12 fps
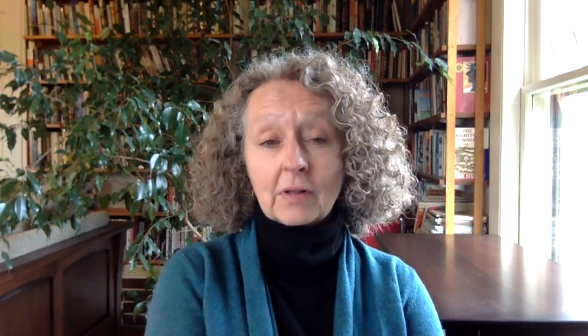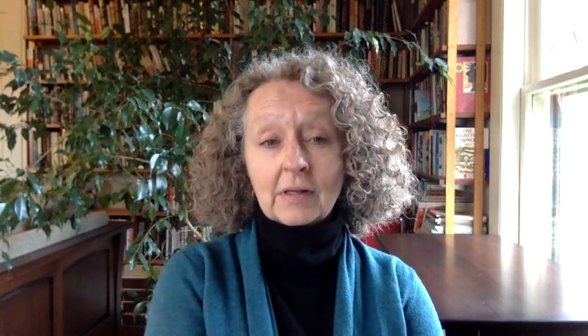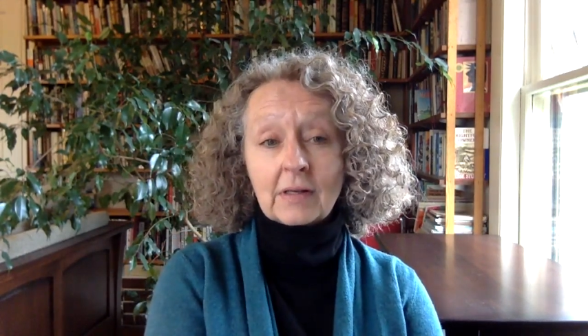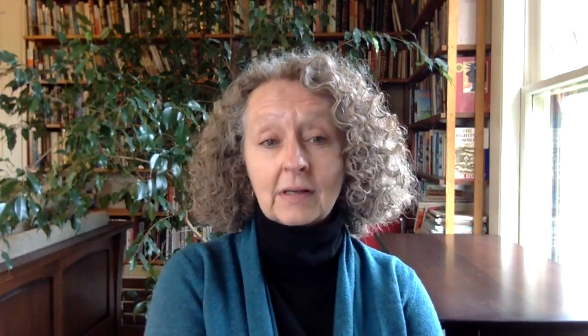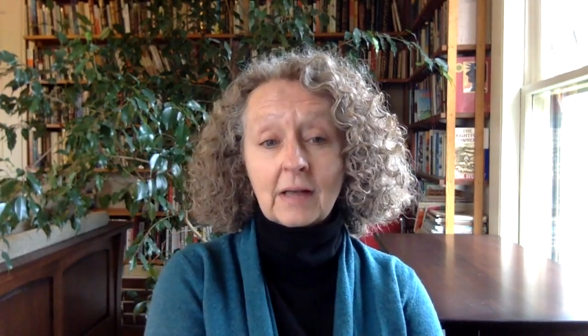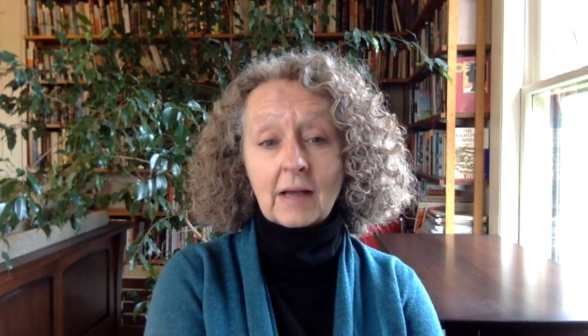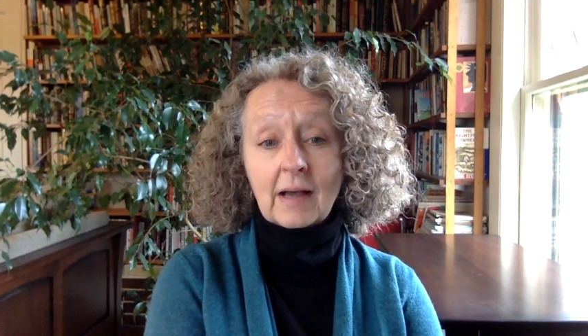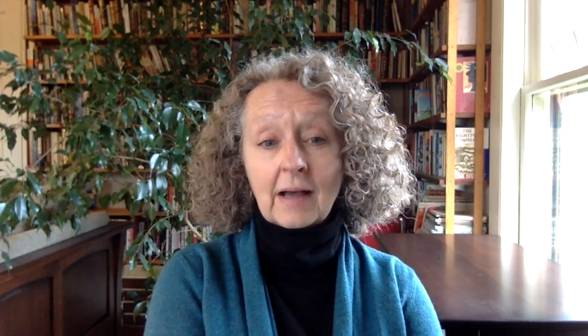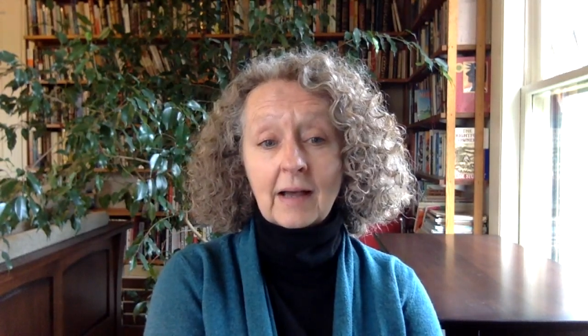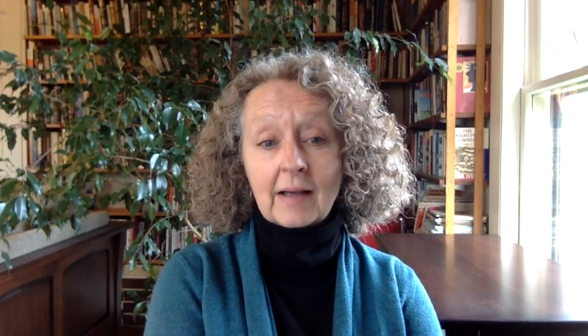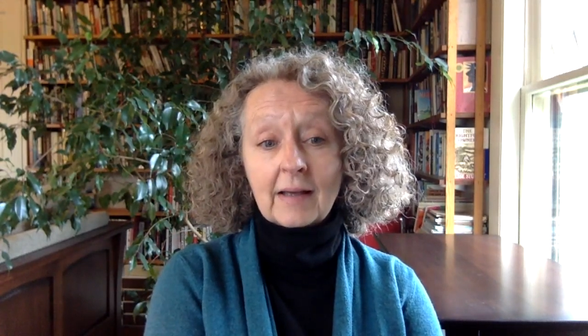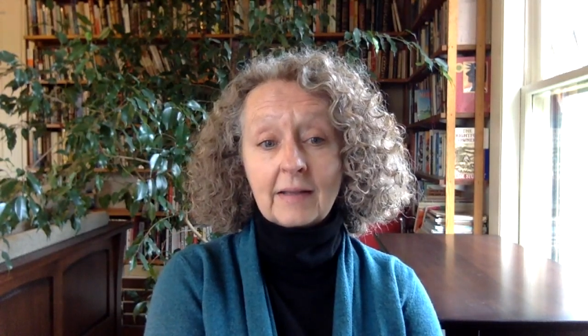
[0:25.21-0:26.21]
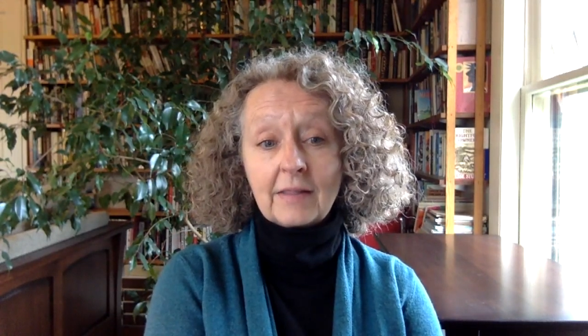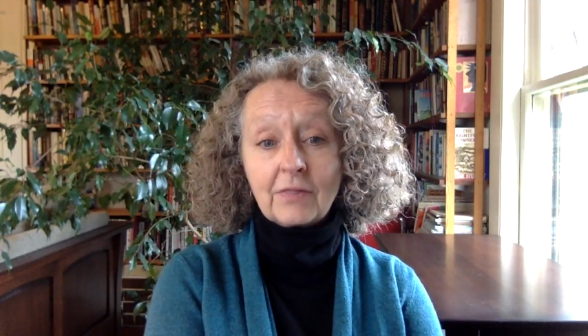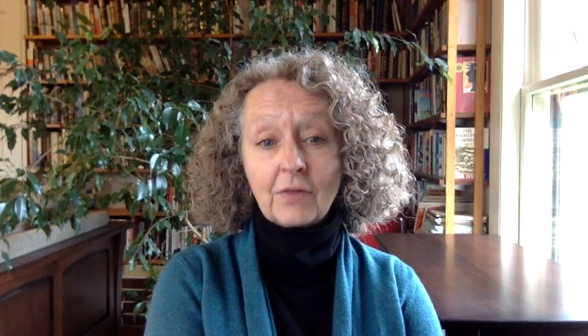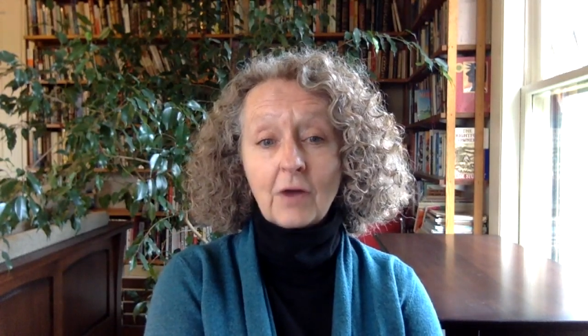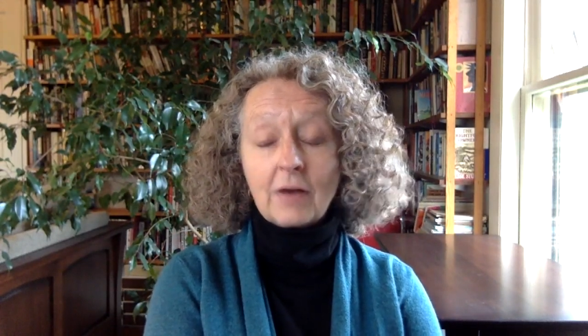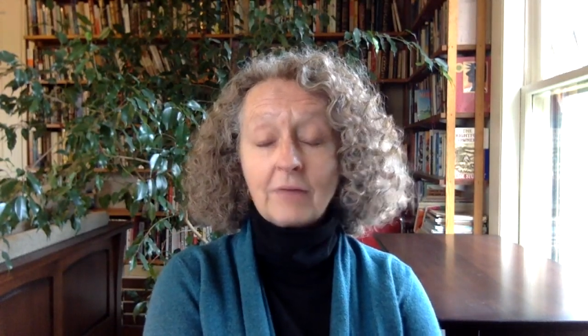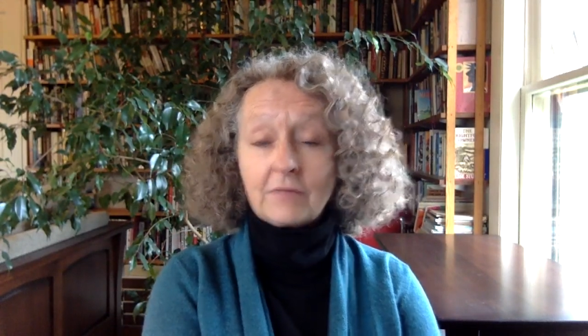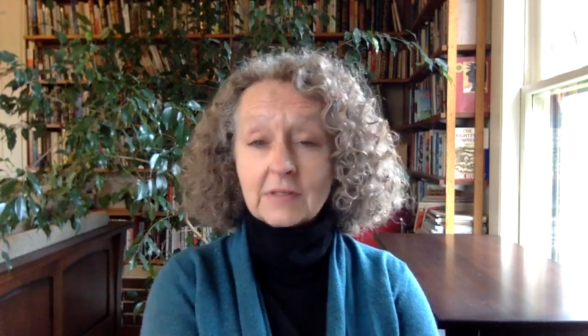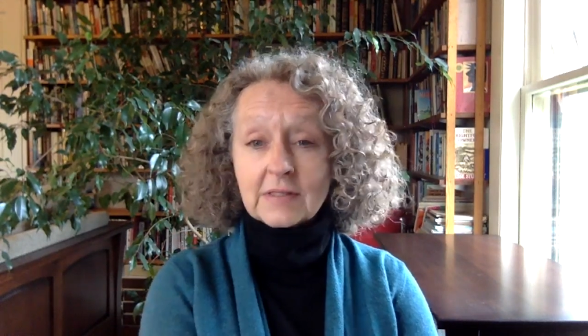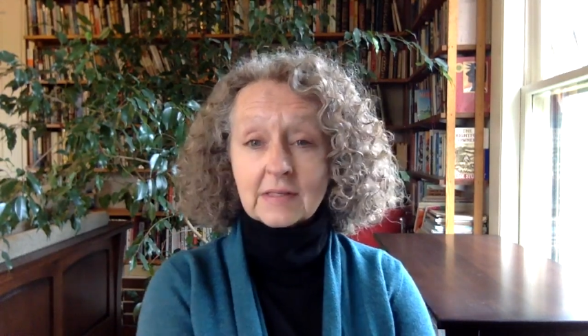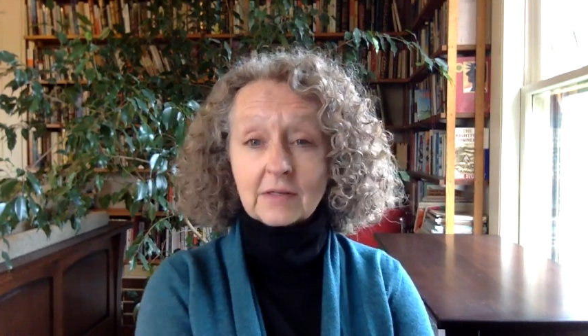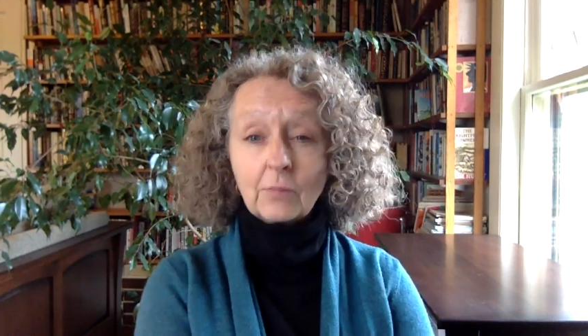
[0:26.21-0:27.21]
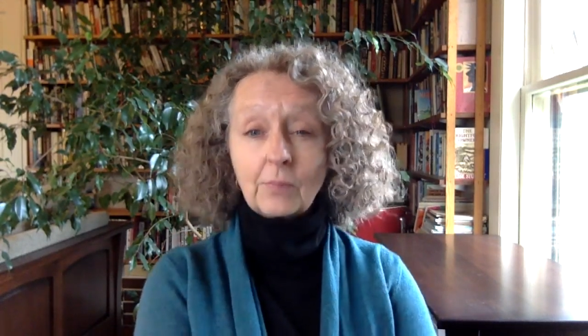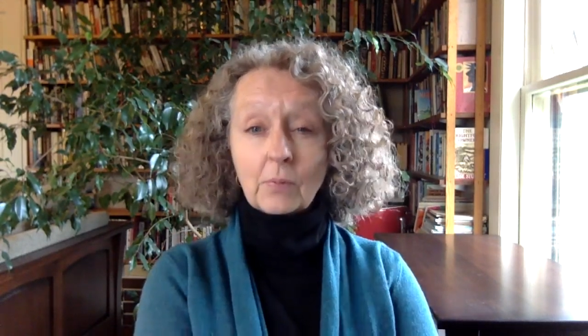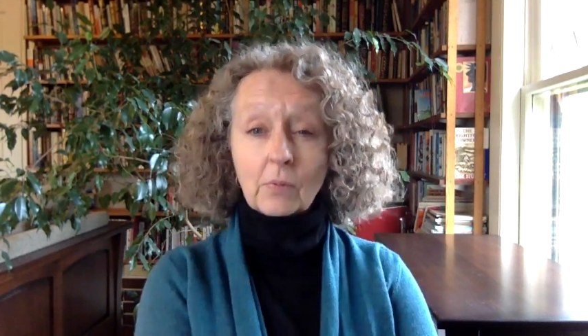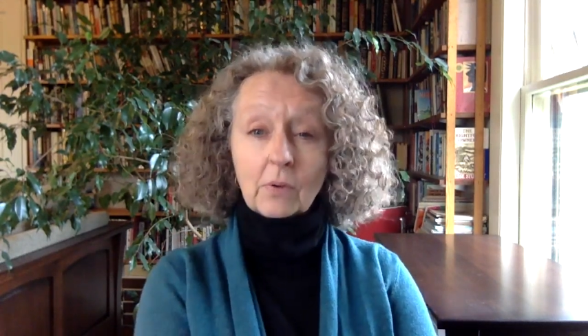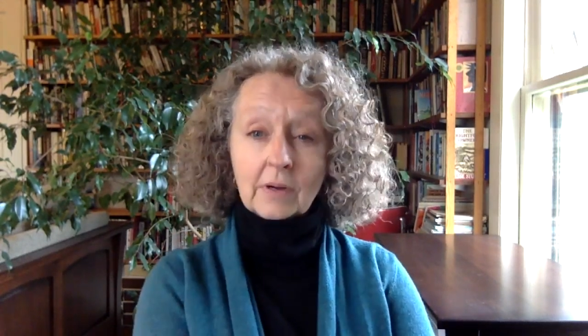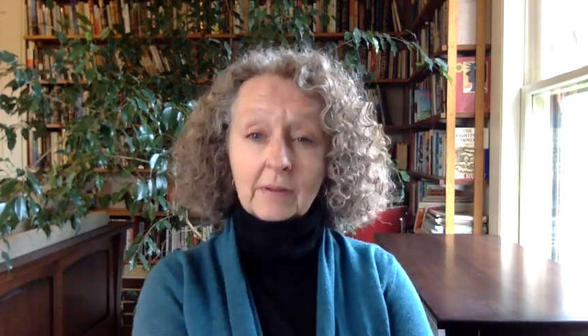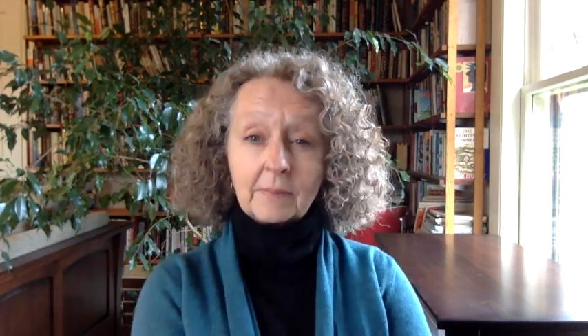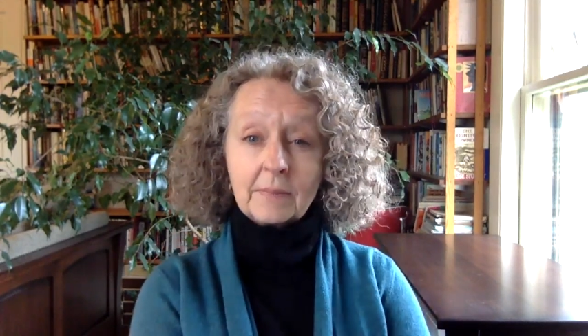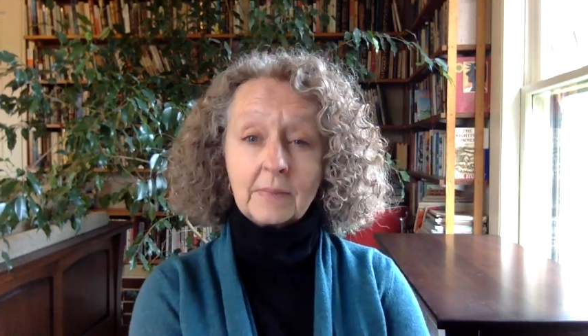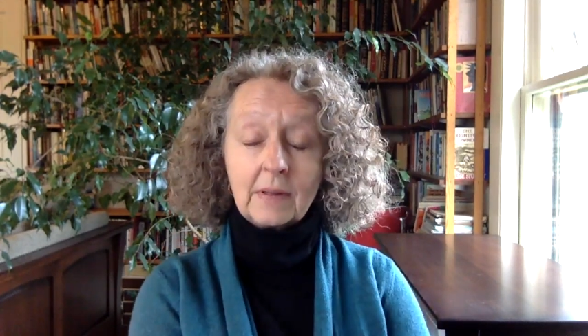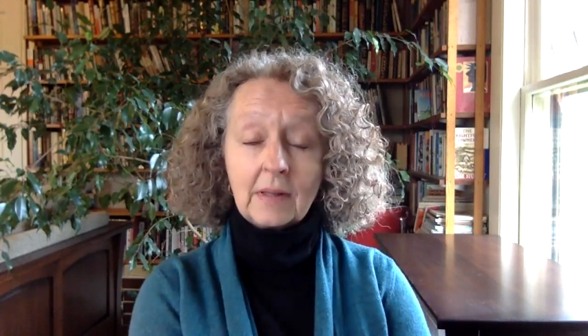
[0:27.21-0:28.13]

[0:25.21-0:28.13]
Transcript: and I thought of this little poem.